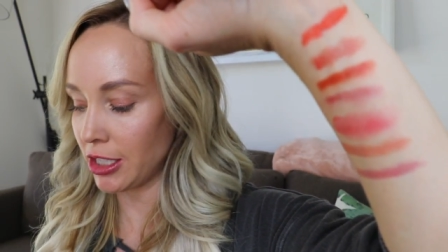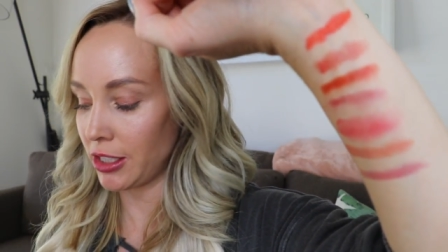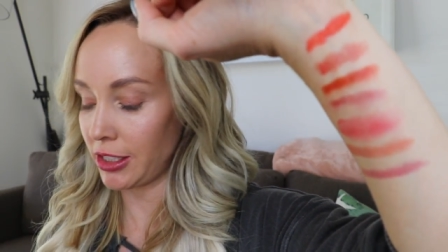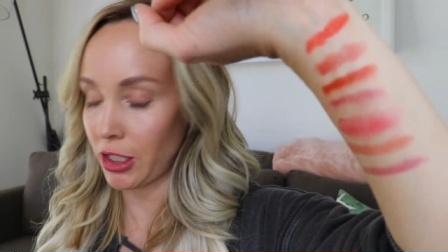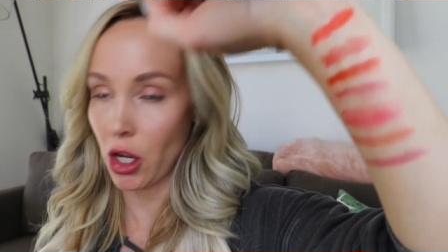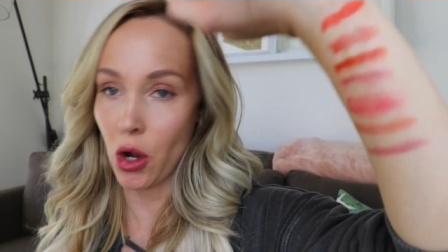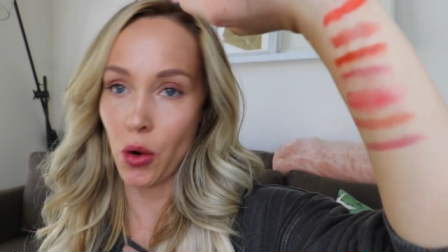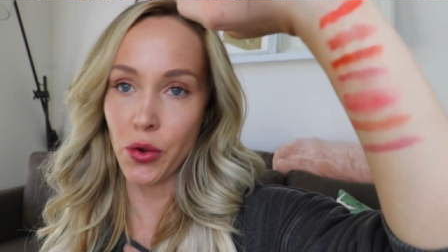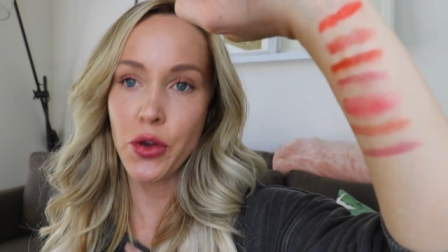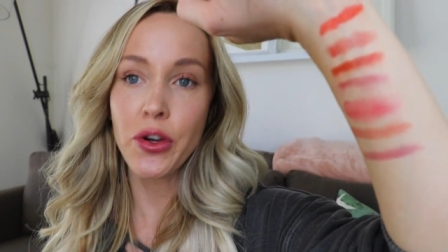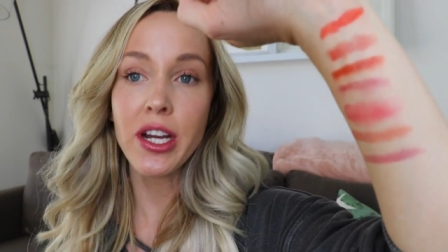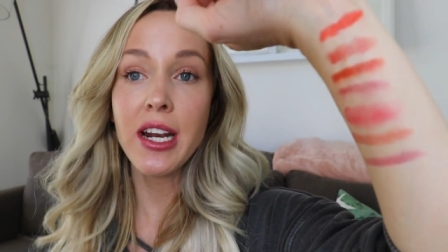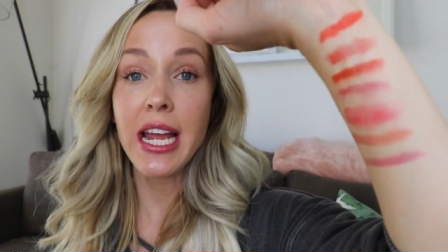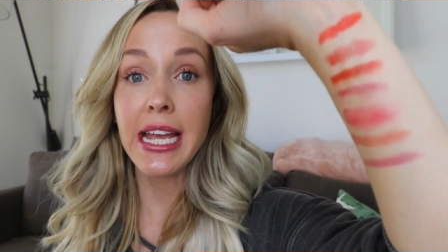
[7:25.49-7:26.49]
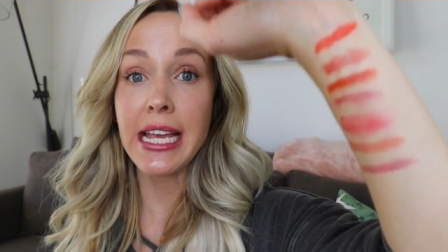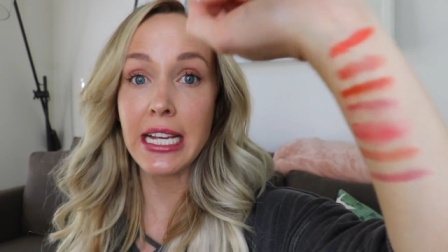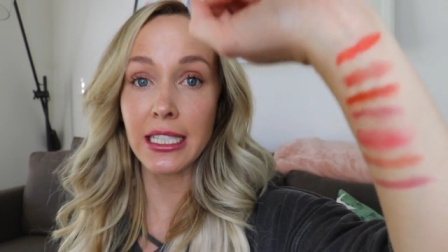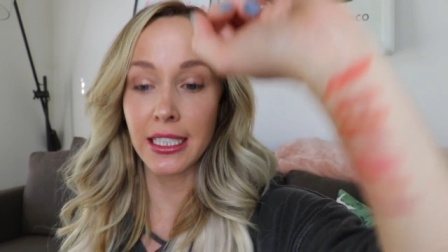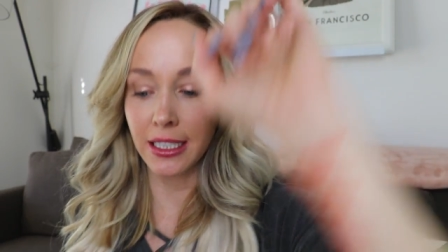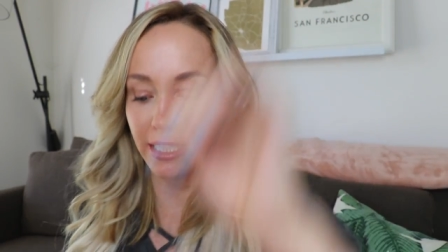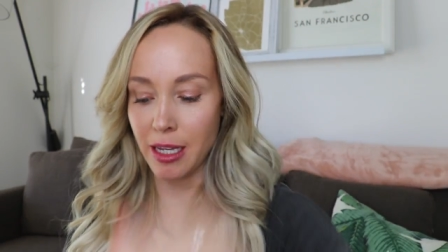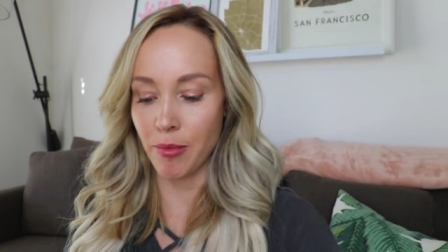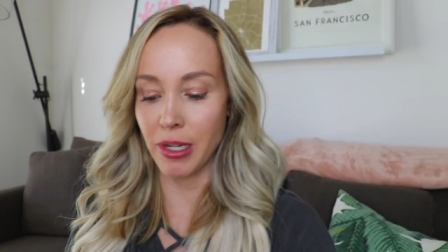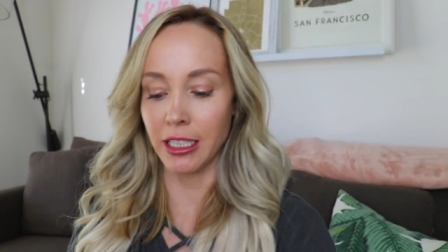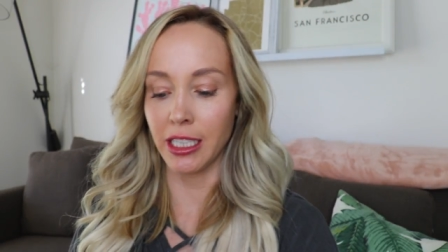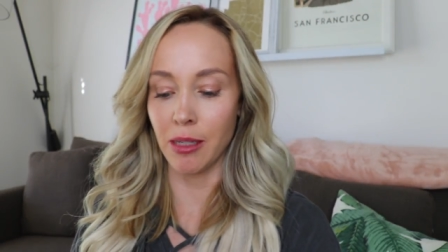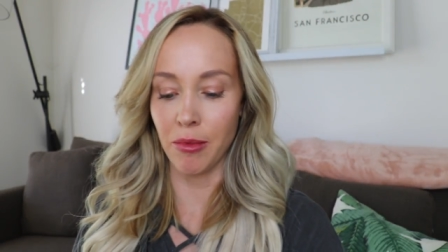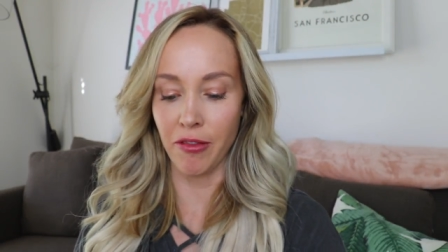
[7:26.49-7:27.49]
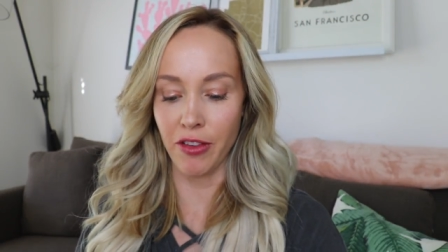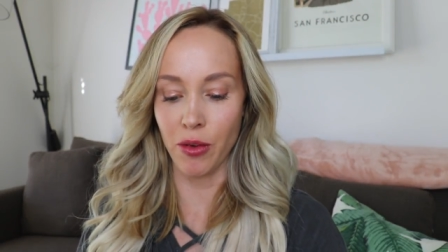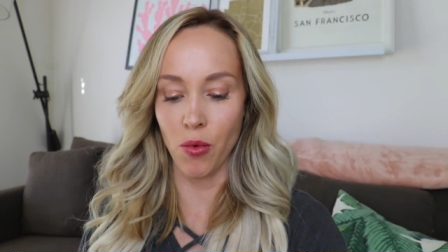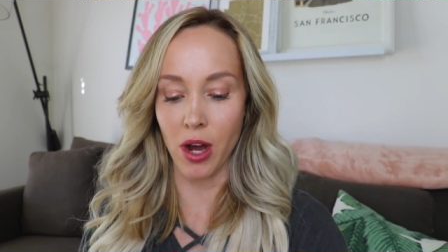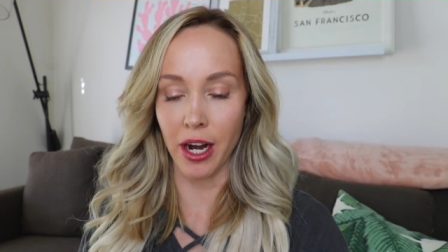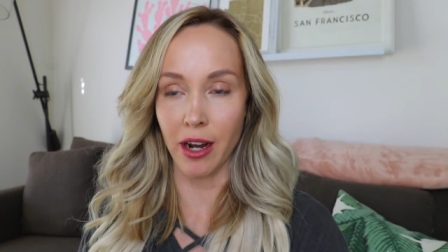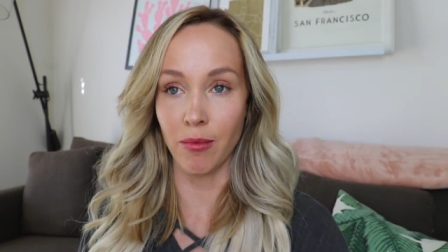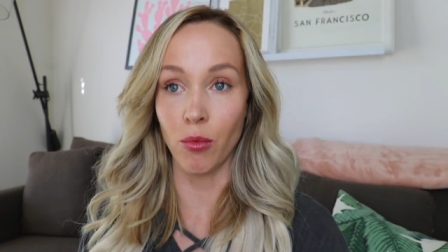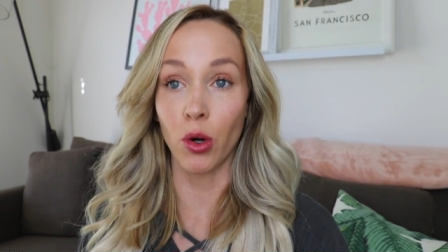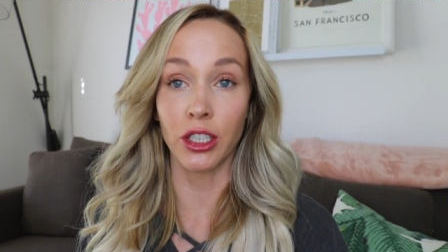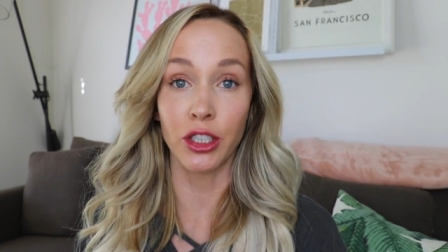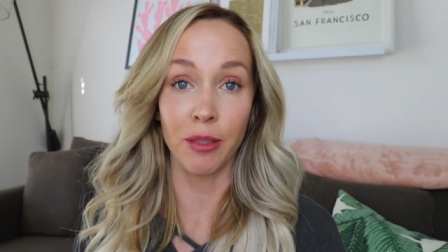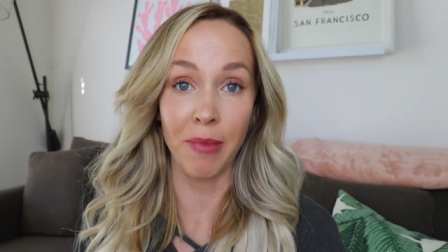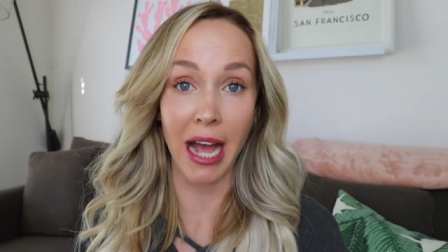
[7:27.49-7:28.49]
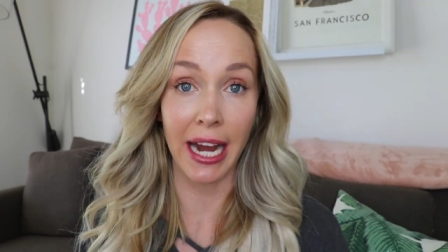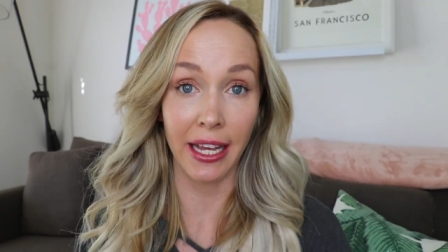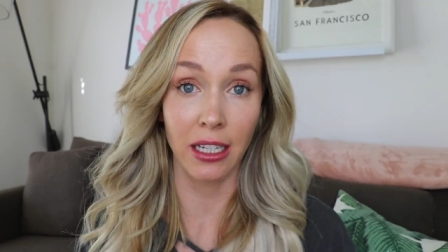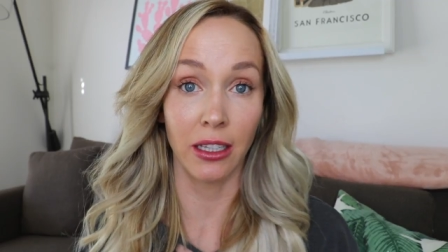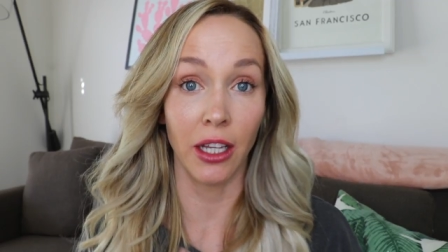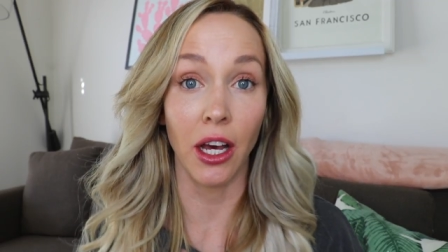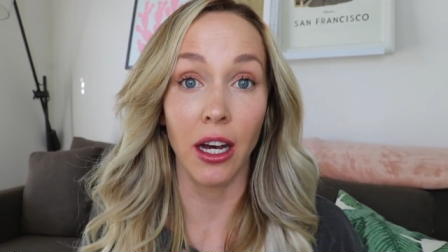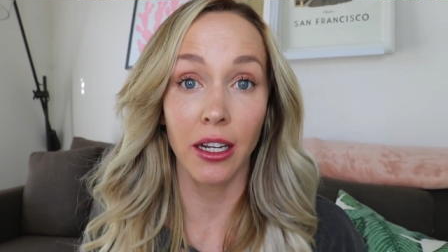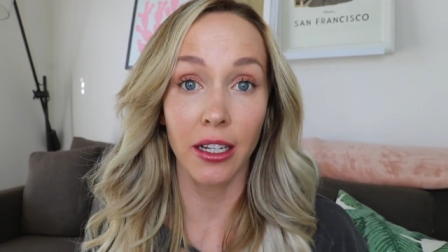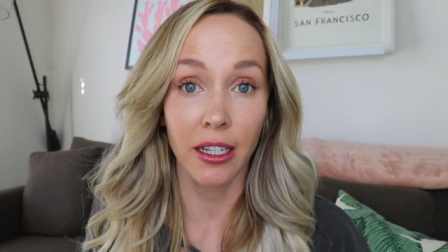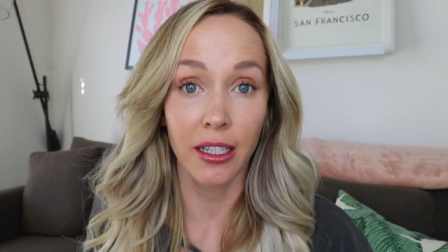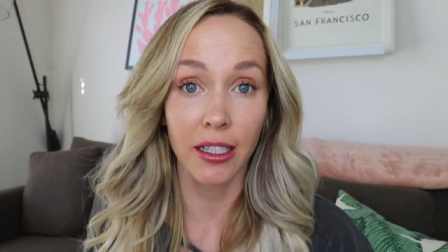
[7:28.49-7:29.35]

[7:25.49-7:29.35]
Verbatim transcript: so you can easily build them if you want a more dramatic look.